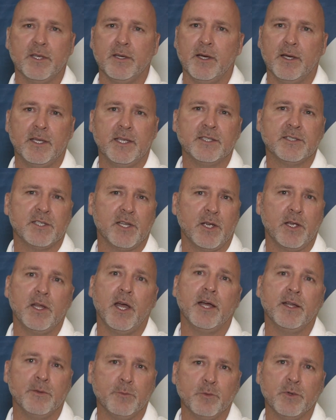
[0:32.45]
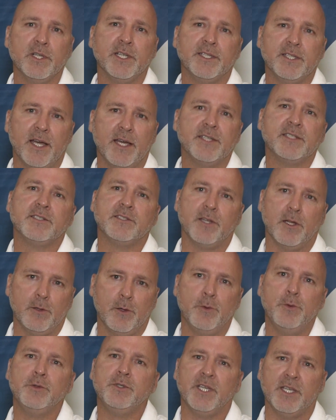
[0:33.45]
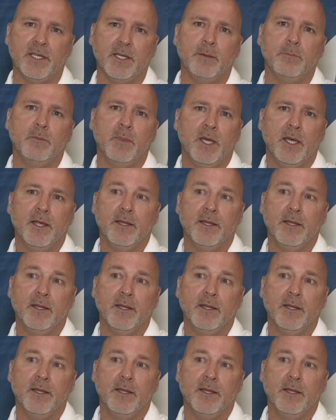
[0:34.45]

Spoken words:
against a really nice Duluth team,